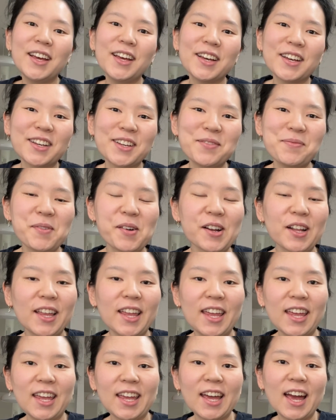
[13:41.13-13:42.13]
Good
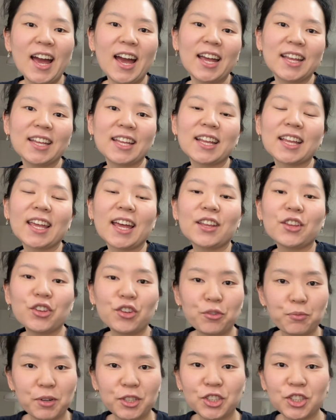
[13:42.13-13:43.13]
morning. I didn't get
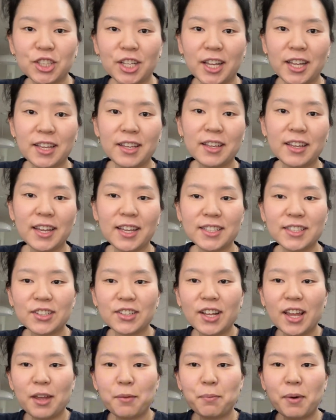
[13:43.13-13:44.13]
too much done
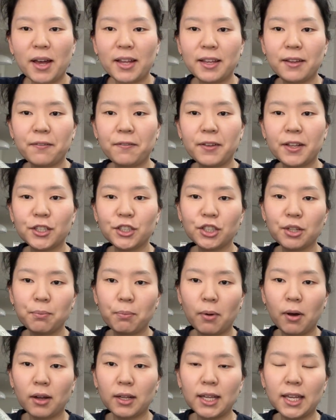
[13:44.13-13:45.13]
yesterday, but I did finish the
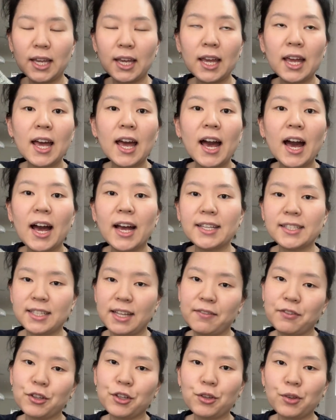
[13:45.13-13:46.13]
body. I still
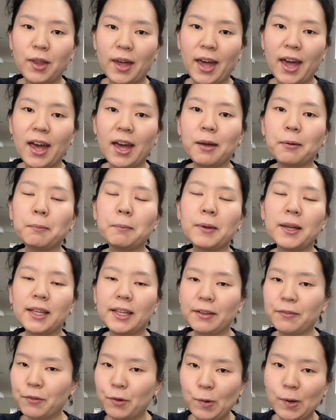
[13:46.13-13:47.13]
have to do the hem and
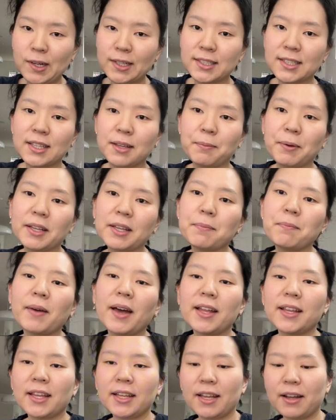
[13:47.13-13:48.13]
of course the button
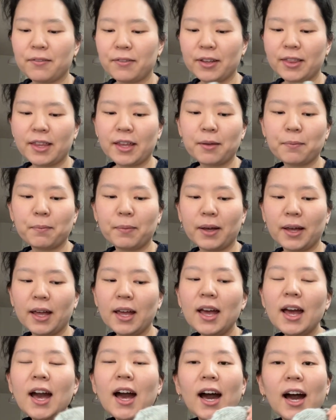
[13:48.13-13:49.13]
band and everything, but
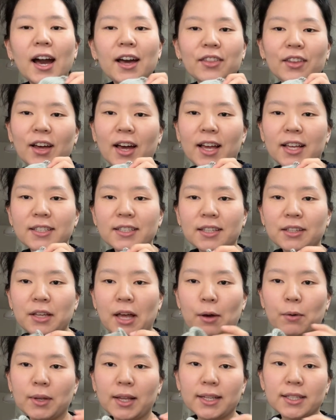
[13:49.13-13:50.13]
I thought
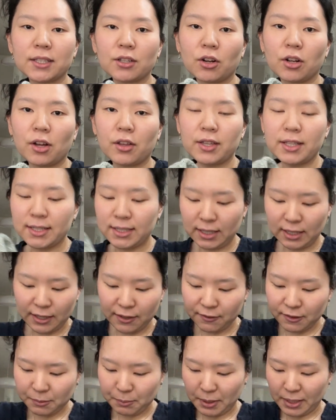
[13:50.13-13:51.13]
I would get started on the
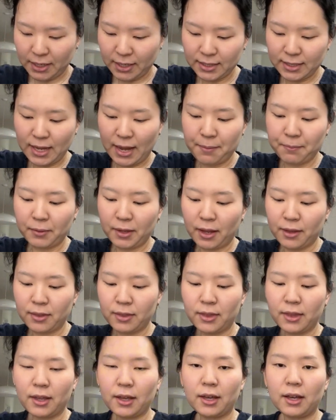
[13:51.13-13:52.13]
sleeves because I'm
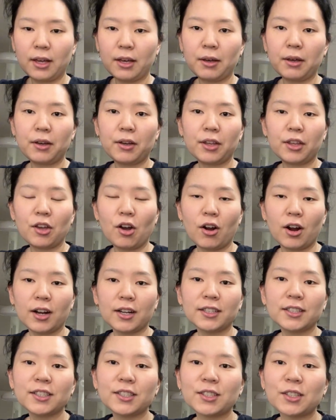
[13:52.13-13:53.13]
done the
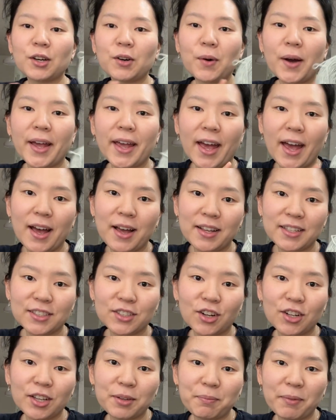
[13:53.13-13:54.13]
yarns, so I
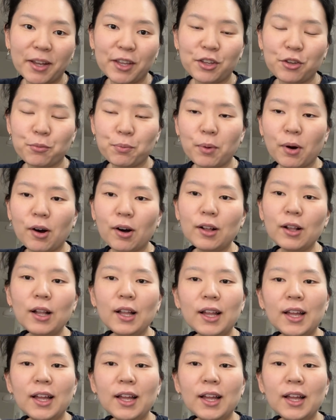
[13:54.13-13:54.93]
started my new ball